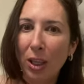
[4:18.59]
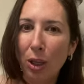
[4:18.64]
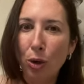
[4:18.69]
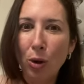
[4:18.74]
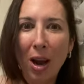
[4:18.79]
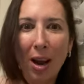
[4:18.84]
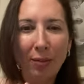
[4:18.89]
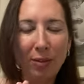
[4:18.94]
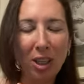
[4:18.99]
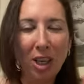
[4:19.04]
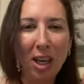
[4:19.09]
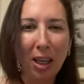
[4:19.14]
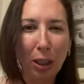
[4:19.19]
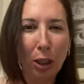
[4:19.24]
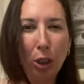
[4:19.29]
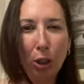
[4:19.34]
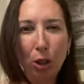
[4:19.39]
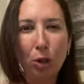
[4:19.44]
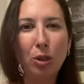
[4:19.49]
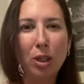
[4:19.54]
You have to
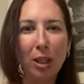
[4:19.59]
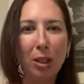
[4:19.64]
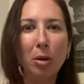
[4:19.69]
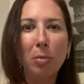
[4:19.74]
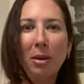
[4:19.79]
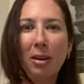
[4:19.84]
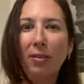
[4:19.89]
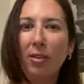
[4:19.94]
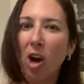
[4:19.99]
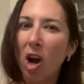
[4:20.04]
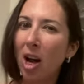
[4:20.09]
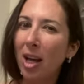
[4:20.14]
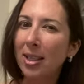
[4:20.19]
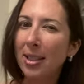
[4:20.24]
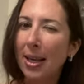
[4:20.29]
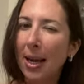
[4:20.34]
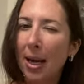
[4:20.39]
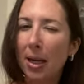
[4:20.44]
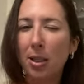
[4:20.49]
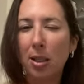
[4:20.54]
use a little bit of
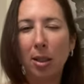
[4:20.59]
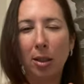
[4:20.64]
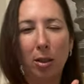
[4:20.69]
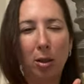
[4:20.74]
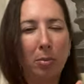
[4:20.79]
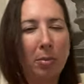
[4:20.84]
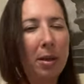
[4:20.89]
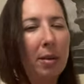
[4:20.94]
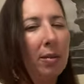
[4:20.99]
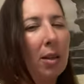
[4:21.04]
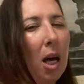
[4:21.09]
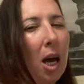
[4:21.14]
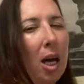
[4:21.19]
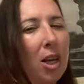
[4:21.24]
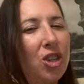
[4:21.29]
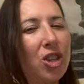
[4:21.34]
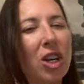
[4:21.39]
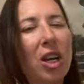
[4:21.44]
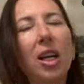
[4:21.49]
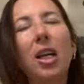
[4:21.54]
context, a little bit of
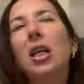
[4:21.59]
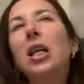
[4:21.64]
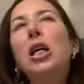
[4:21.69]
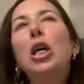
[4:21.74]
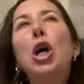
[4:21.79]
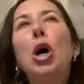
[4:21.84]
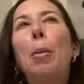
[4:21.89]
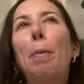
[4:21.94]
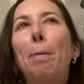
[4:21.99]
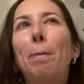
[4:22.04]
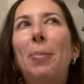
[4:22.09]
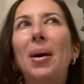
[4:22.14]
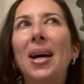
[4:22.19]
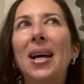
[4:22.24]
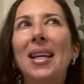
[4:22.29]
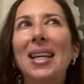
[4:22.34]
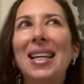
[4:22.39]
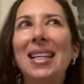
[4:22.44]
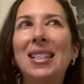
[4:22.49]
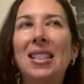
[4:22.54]
logic,
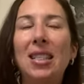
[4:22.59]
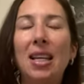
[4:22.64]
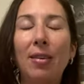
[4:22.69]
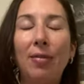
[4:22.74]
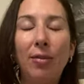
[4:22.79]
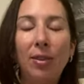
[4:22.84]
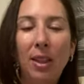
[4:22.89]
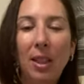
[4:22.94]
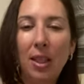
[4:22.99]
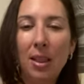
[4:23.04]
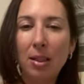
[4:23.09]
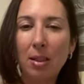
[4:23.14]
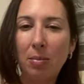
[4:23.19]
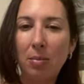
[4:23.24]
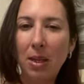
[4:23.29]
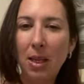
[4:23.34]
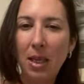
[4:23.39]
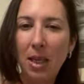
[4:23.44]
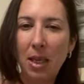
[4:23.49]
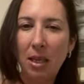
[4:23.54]
but it definitely doesn't
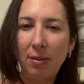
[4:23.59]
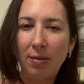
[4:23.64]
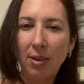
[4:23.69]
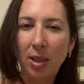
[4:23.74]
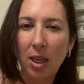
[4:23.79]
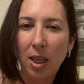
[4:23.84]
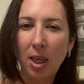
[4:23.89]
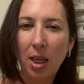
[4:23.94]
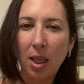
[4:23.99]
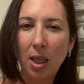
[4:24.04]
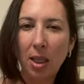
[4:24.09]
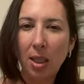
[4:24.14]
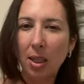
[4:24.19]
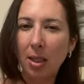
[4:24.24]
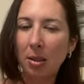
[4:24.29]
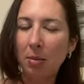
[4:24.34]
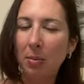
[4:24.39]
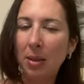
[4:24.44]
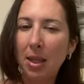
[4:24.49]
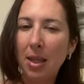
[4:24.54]
mean evening. It
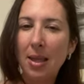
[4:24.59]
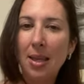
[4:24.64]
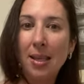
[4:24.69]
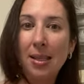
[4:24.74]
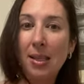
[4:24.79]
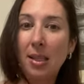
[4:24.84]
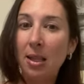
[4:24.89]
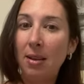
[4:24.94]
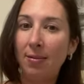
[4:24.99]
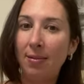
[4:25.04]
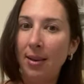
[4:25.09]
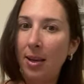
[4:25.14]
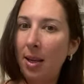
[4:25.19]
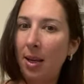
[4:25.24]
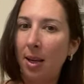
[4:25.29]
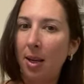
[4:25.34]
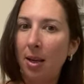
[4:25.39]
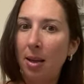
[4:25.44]
doesn't mean this evening.